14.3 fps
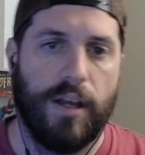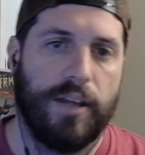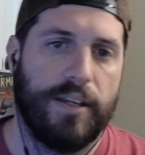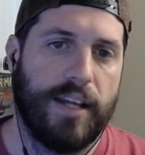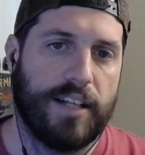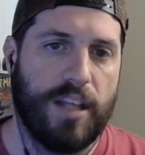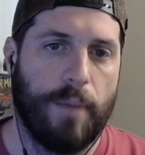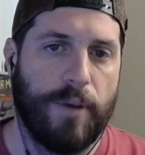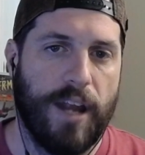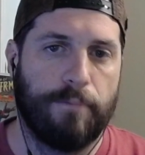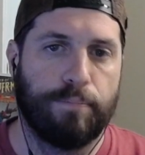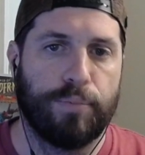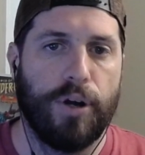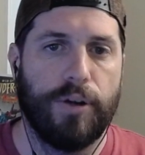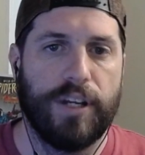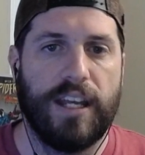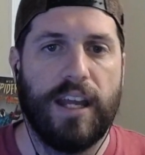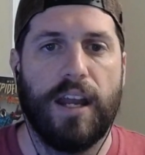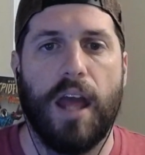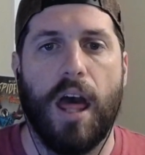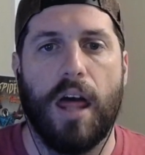Next up, we have
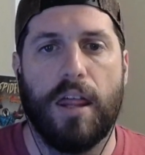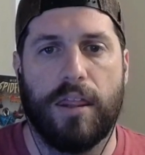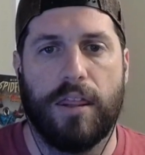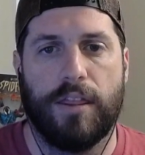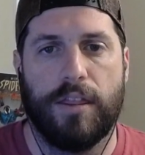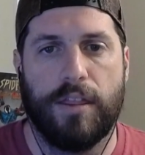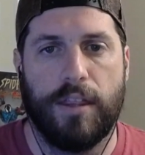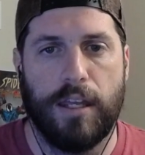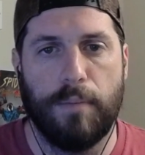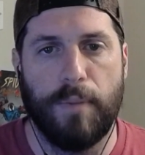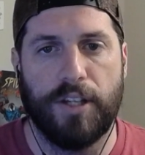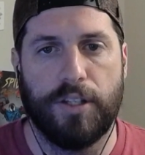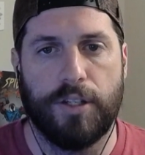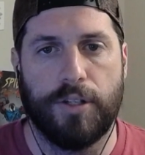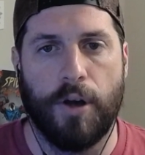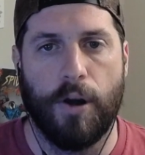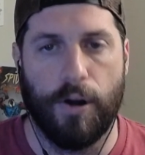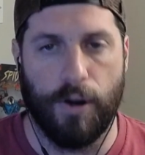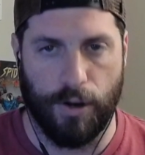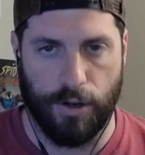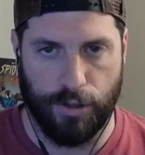Protean
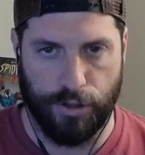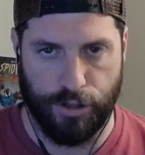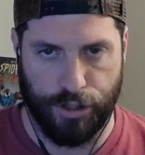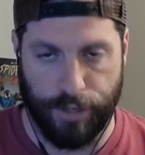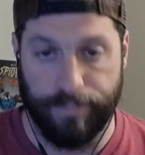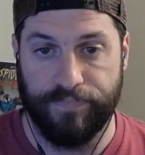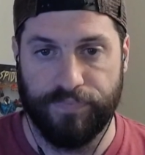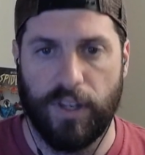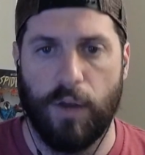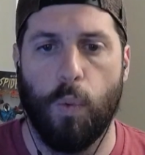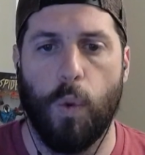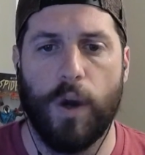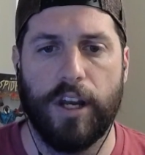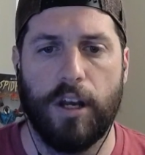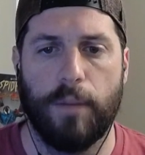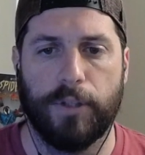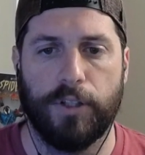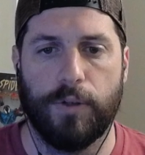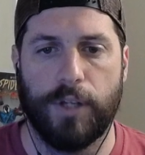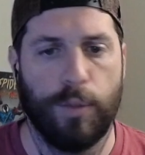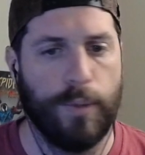Thaumaturge. 1 in a
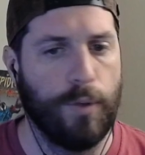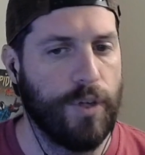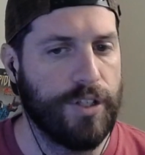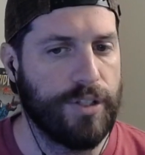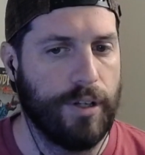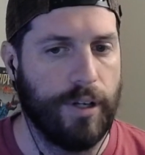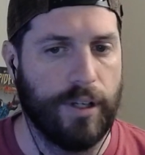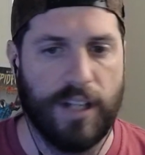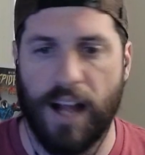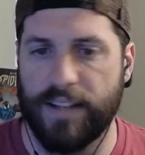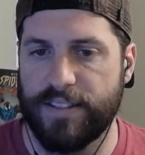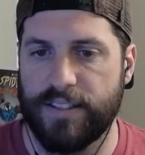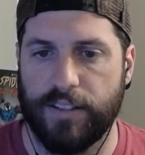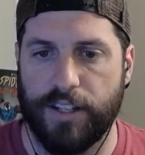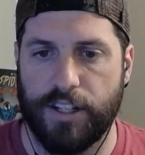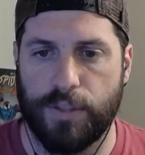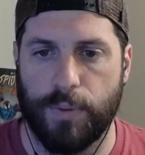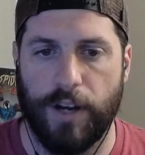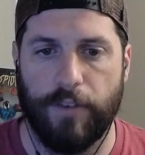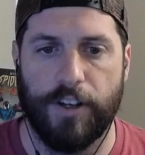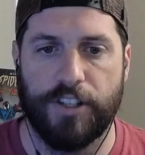blue, human wizard, constellation.
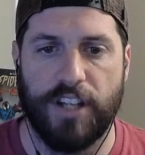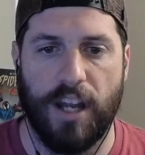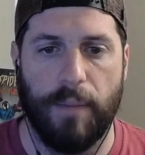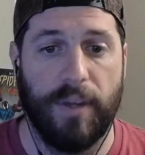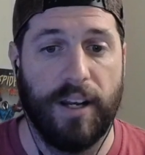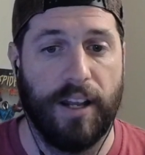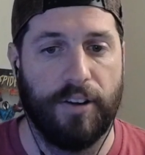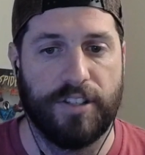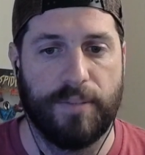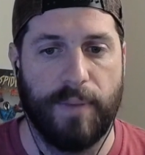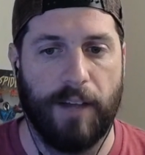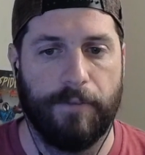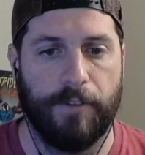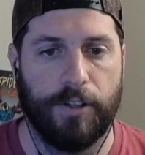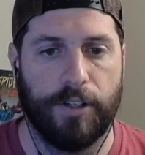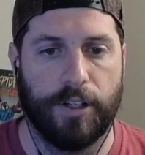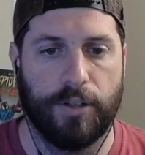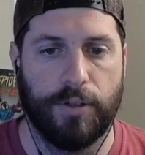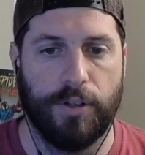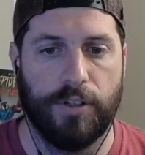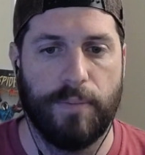Whenever enchantment enters the battlefield in your
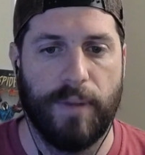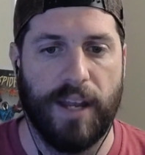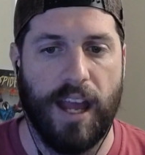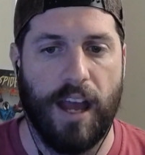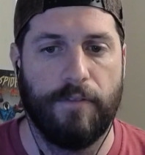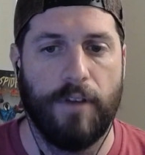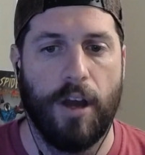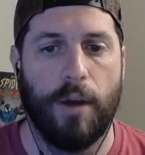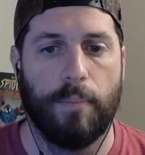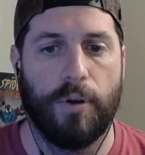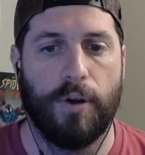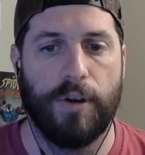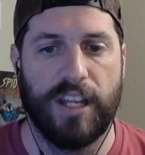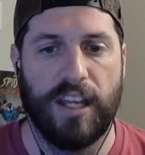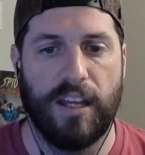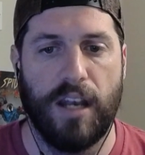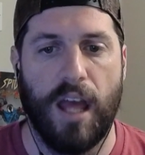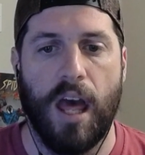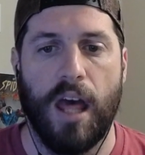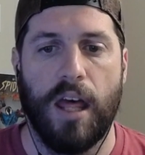control, you may have Protean